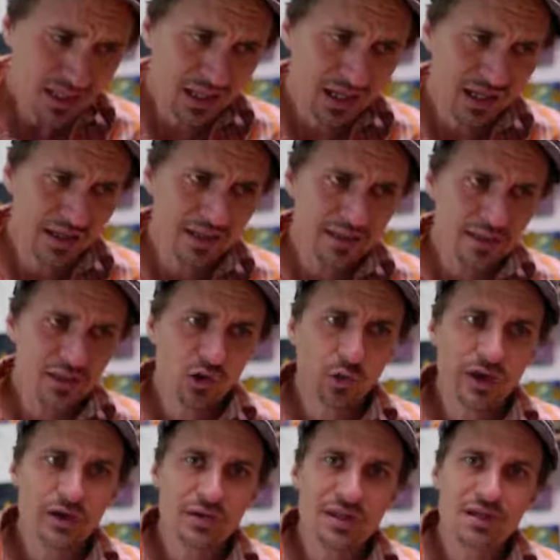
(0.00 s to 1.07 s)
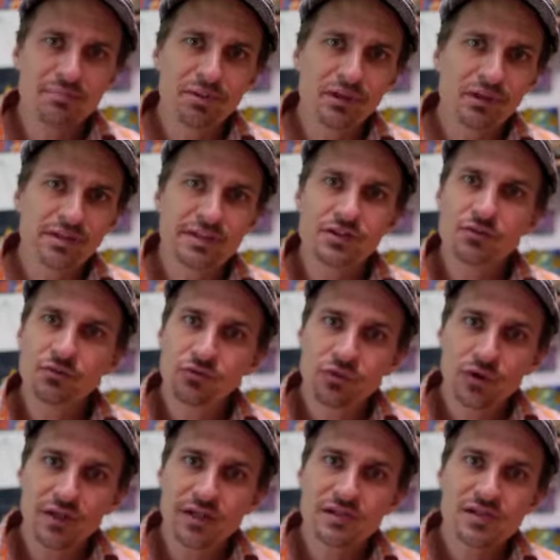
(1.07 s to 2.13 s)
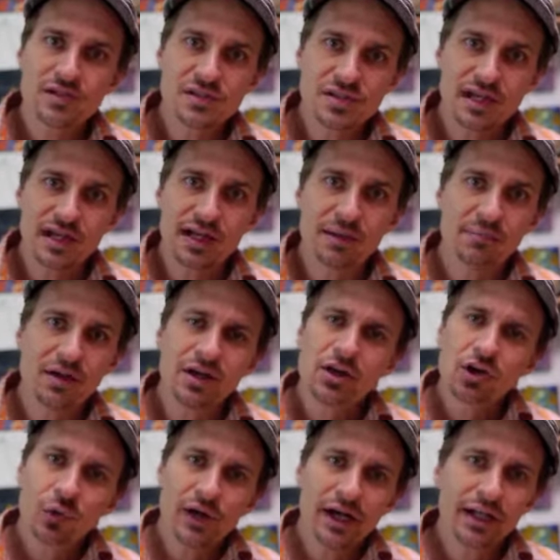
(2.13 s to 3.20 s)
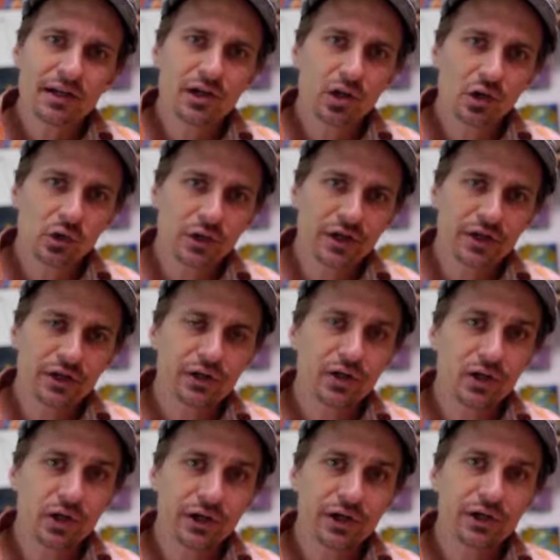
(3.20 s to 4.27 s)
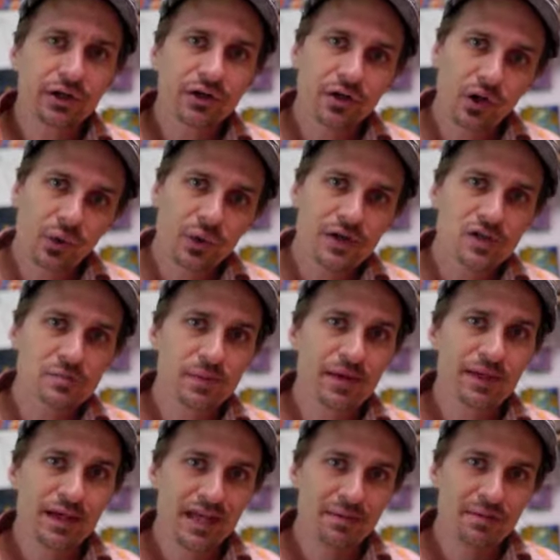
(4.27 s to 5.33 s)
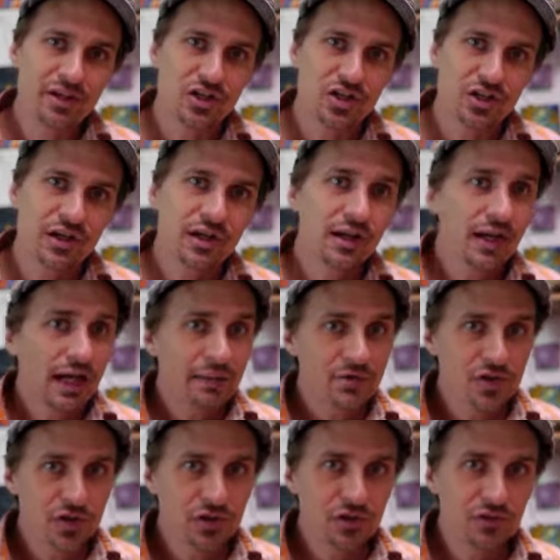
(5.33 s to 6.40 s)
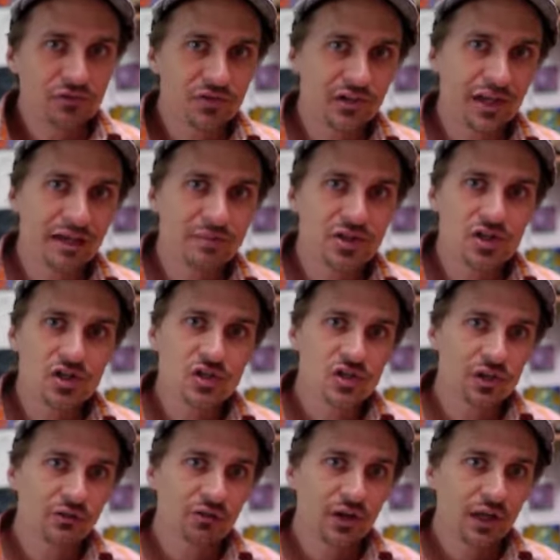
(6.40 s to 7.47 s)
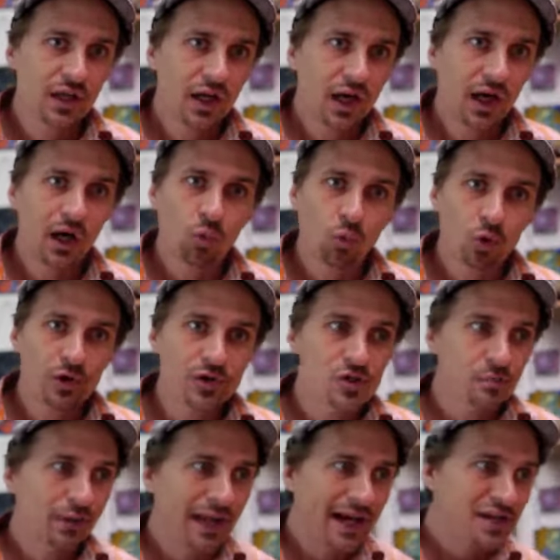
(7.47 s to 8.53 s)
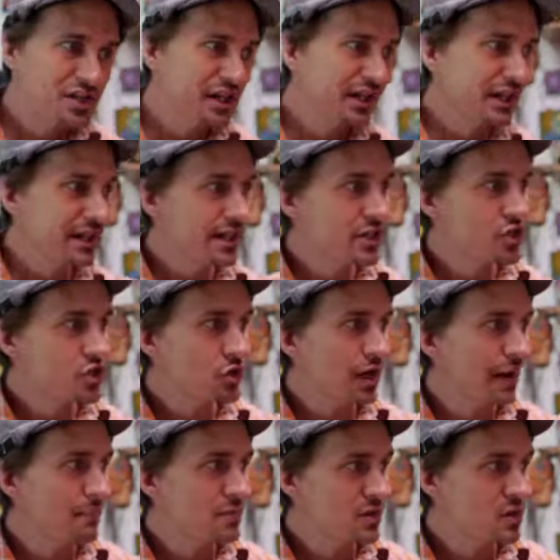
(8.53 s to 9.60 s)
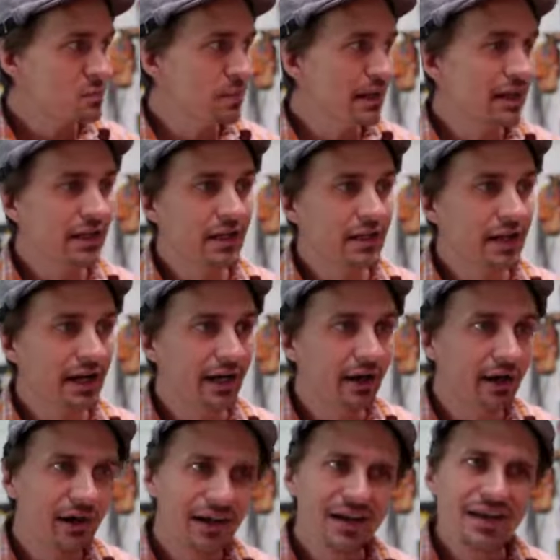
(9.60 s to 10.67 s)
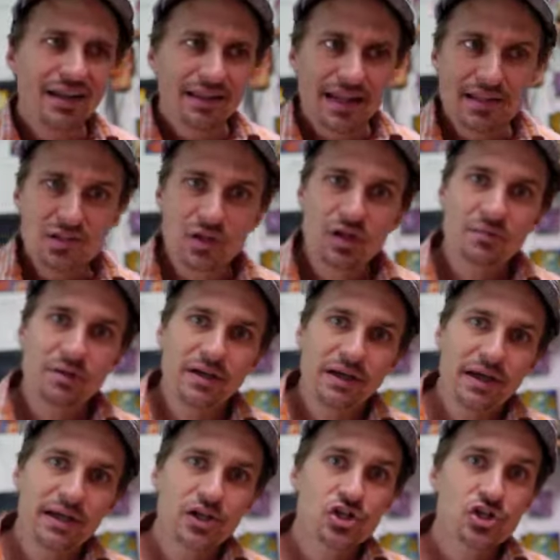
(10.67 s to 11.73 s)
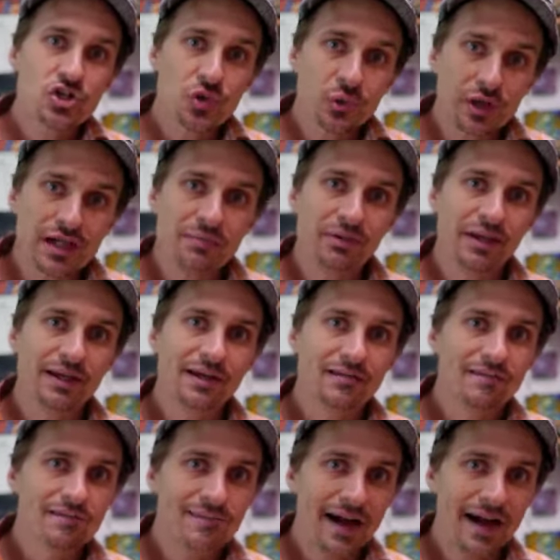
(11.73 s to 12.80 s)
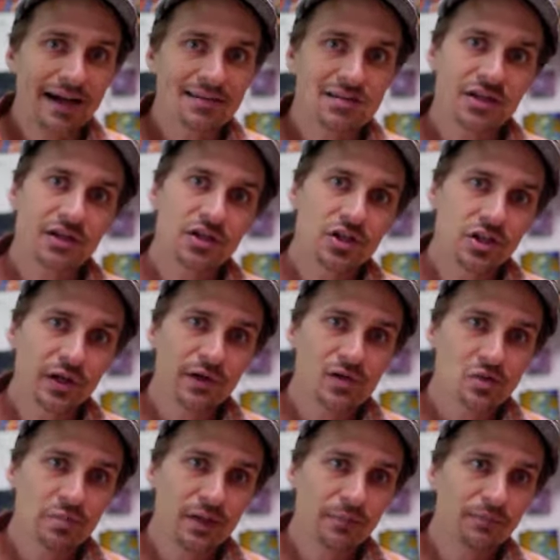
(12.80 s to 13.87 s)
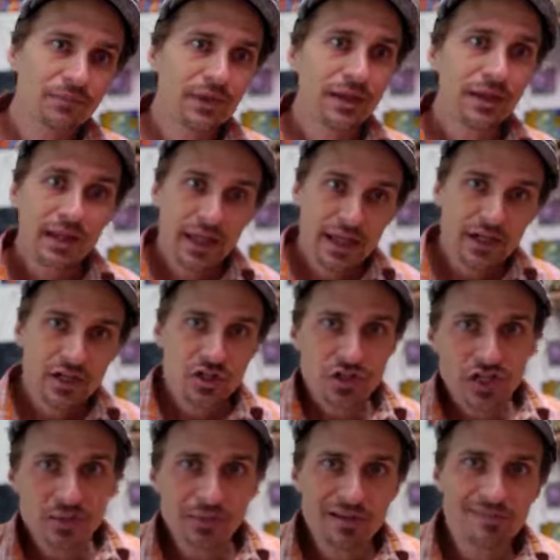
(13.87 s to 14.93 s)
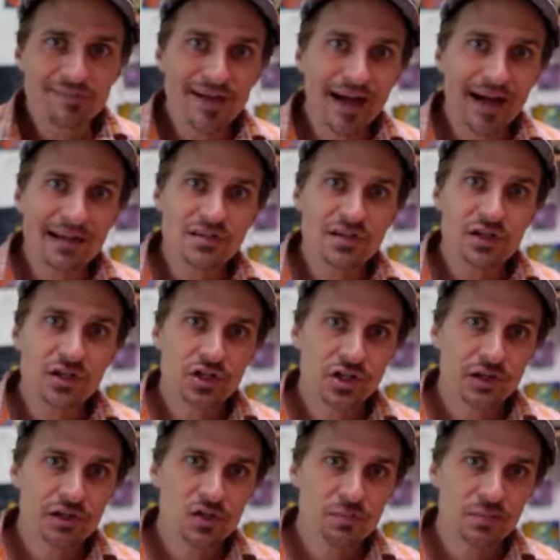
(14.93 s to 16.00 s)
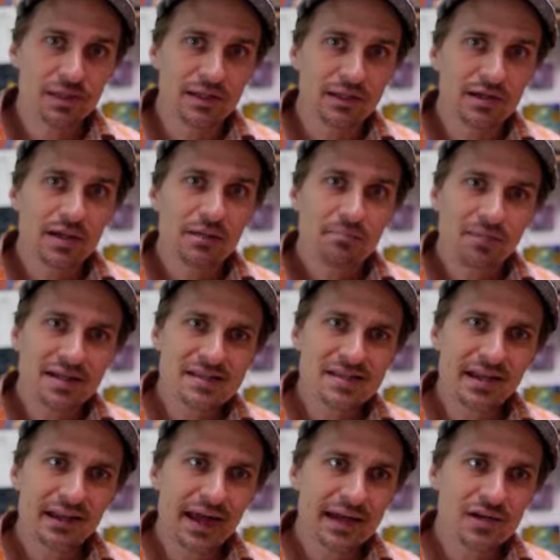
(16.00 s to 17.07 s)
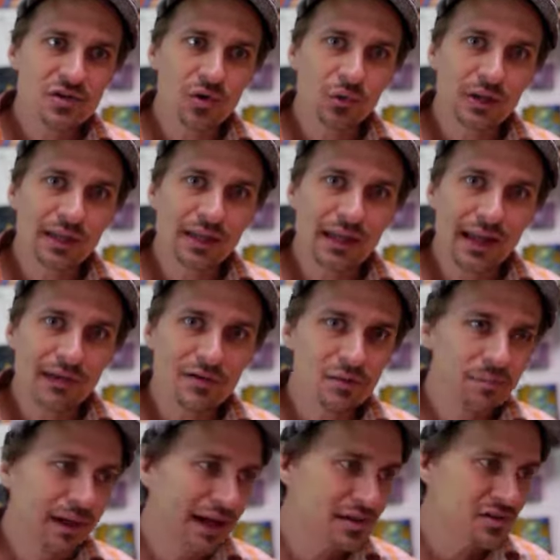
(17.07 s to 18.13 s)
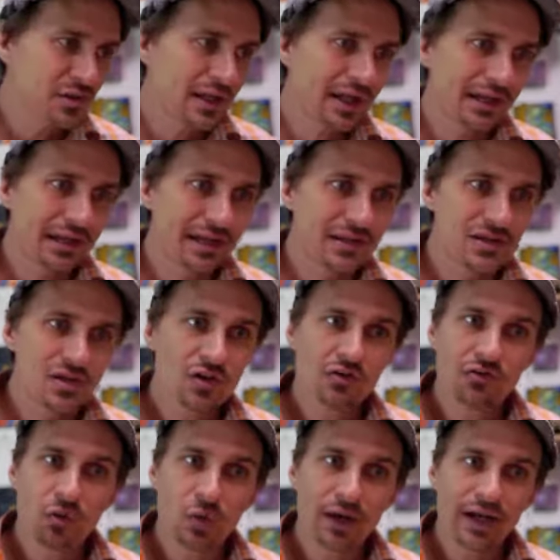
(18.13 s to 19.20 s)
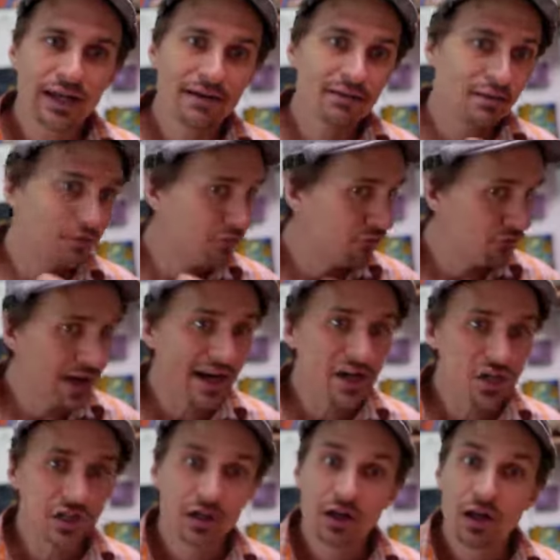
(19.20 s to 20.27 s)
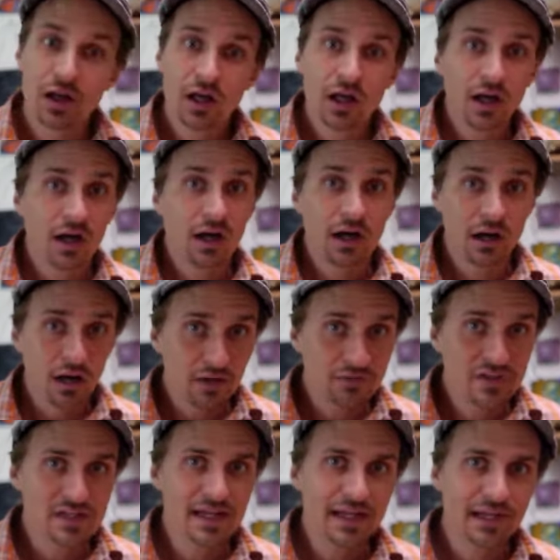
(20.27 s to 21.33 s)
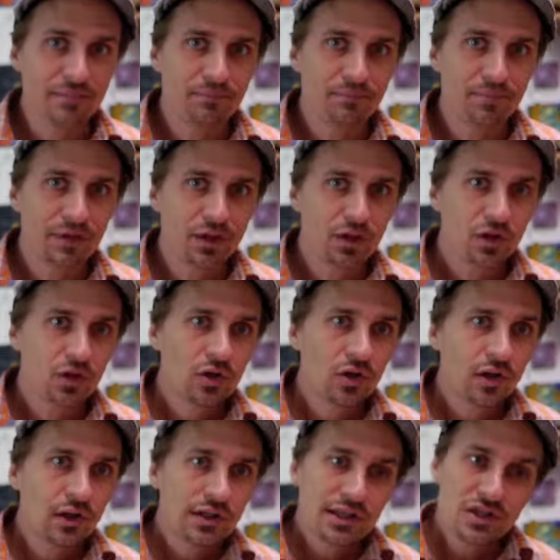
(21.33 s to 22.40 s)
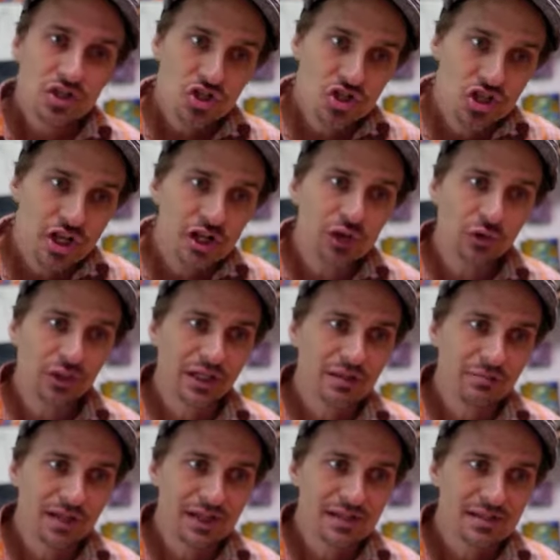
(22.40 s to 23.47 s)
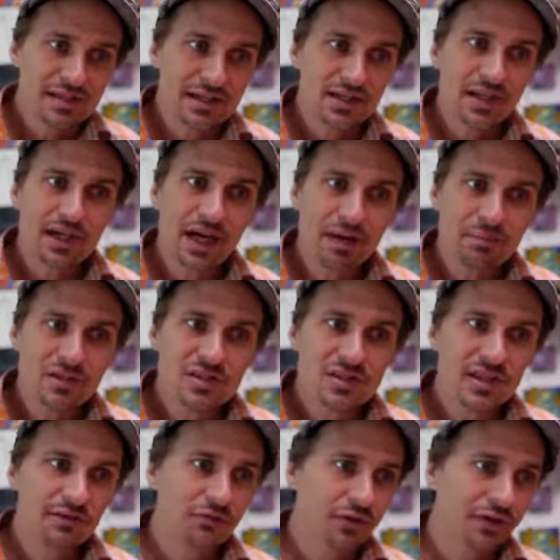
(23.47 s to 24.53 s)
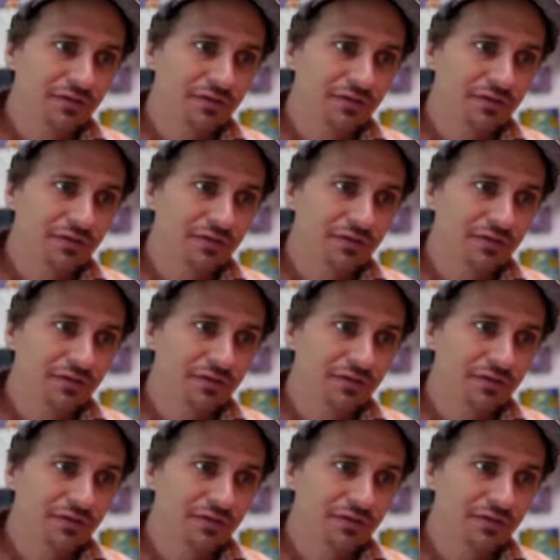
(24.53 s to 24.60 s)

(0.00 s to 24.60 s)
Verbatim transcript: uh, the greater the ability to freeze time, creating a clear, clear crisp image. I'm sure you've seen images of uh, water splashing and each drop suspended in the air. That's going to be an extremely fast shutter speed. An extremely fast shutter speed means that light is only allowed to pass through that lens for a fraction uh, of a second. This generally means that to compensate for